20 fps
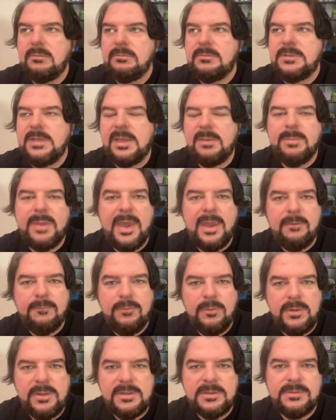take back
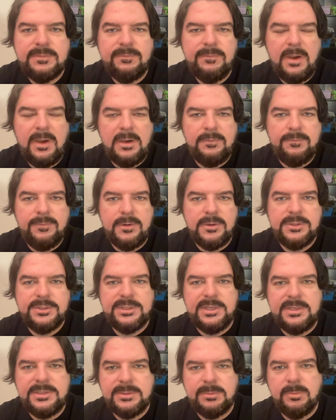for this very first
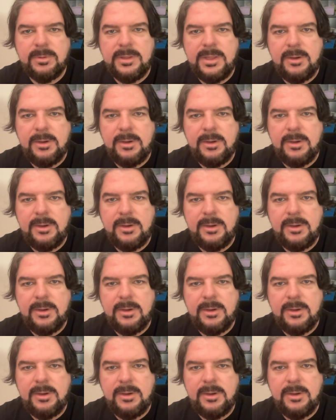season when